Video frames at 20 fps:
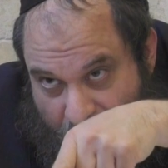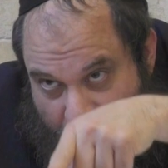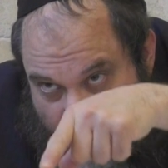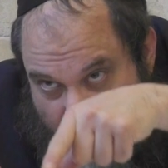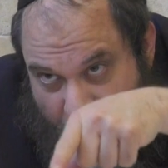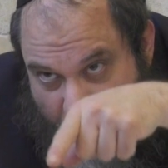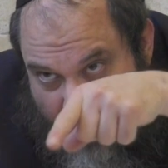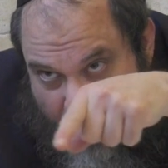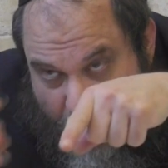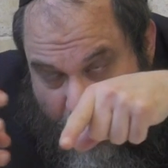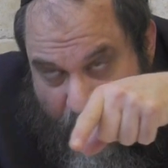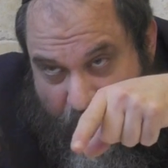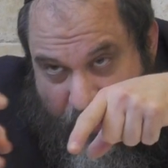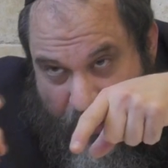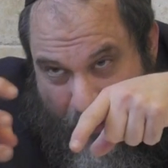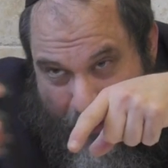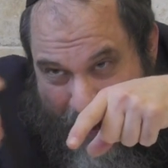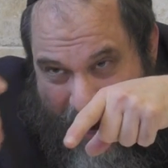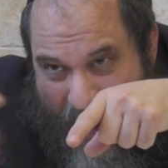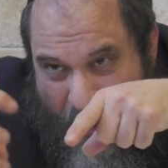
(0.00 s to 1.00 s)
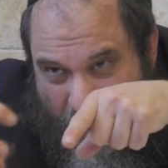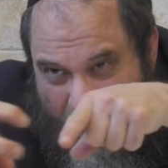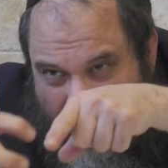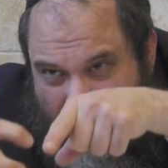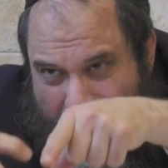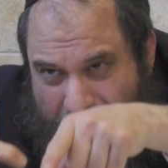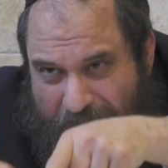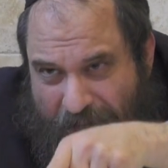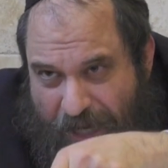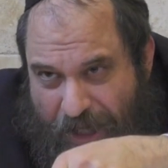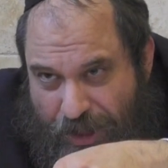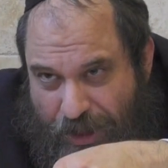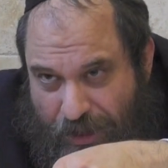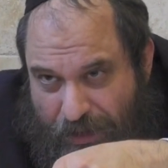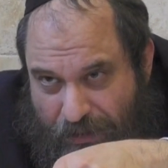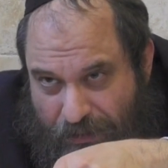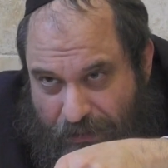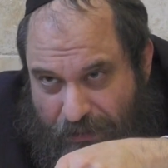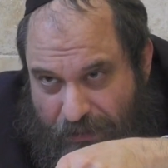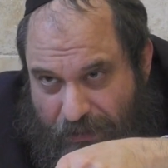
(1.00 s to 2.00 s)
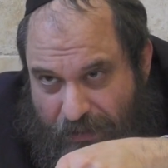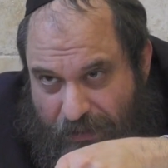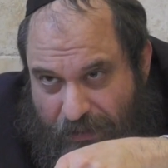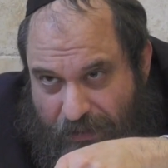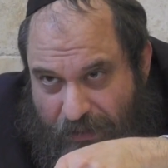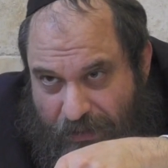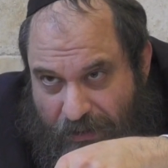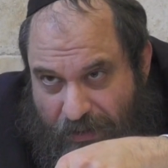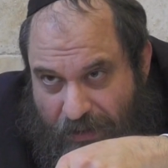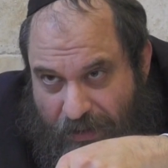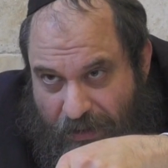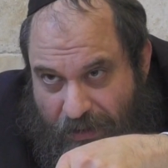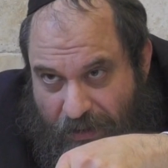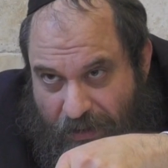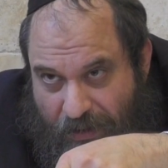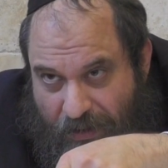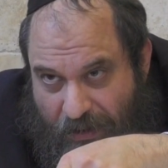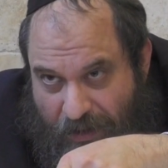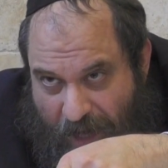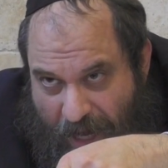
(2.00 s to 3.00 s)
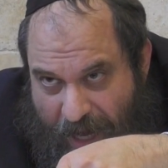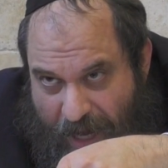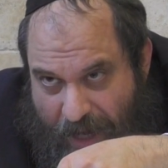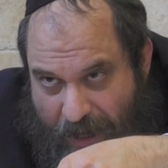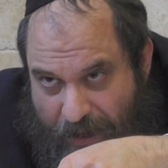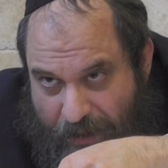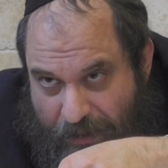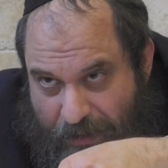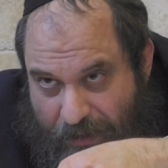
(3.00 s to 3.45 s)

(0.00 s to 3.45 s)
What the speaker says: the power of limitation. Okay,